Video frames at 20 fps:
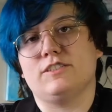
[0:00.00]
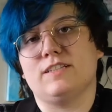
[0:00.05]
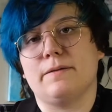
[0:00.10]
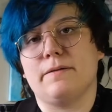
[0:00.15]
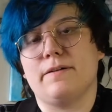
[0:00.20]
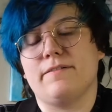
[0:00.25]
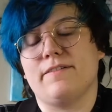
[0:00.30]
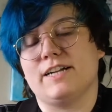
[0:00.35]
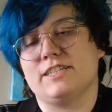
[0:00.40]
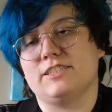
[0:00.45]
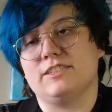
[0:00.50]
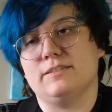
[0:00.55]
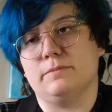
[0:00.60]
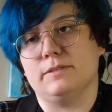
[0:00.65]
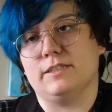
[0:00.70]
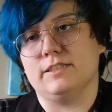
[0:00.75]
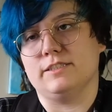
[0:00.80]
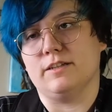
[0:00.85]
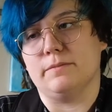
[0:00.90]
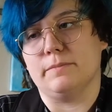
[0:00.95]
time I've actually
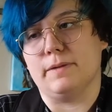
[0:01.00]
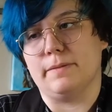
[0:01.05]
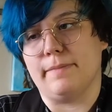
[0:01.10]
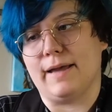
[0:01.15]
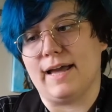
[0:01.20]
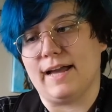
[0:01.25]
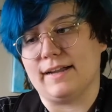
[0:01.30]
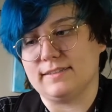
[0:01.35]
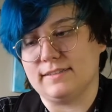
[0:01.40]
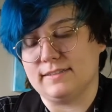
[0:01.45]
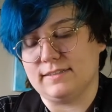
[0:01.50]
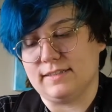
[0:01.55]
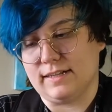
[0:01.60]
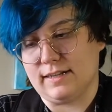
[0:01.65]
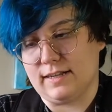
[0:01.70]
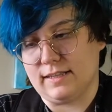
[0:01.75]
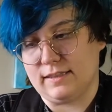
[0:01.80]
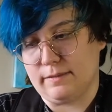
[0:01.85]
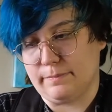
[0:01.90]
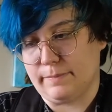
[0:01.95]
put this on my back since I
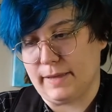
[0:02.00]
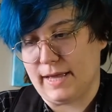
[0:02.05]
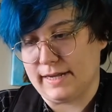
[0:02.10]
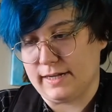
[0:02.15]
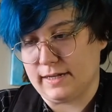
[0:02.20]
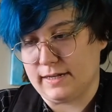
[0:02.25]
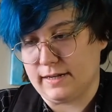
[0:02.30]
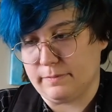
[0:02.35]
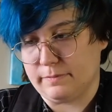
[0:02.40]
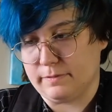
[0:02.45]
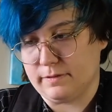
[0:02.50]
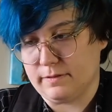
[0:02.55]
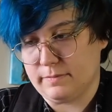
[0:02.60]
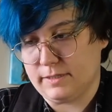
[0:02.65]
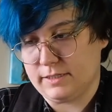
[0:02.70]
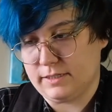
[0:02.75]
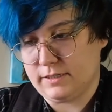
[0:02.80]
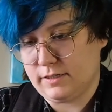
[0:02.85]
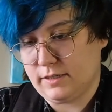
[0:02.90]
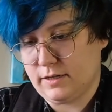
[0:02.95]
got the bag a couple of
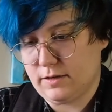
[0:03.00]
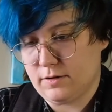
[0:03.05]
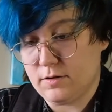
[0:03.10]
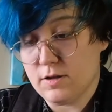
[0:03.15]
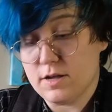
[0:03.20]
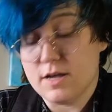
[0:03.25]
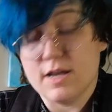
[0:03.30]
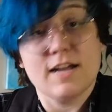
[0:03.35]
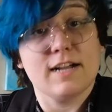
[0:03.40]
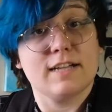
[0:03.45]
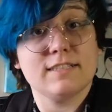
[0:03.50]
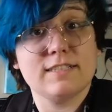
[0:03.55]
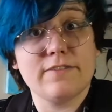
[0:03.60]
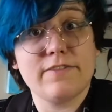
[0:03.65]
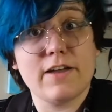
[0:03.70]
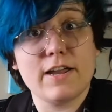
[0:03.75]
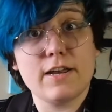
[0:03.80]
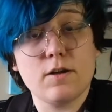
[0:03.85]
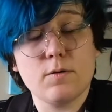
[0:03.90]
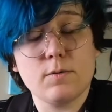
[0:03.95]
months ago, because
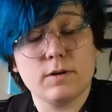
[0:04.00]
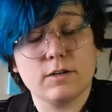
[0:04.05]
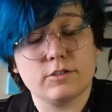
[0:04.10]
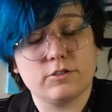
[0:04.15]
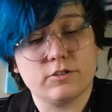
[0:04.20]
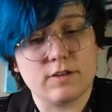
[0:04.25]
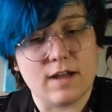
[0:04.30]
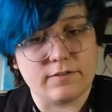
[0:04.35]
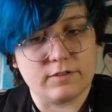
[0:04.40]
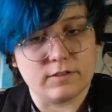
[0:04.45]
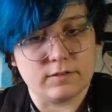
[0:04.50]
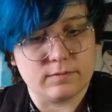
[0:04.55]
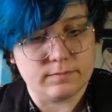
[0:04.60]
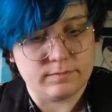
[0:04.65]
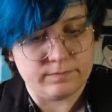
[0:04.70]
I've had nowhere to travel.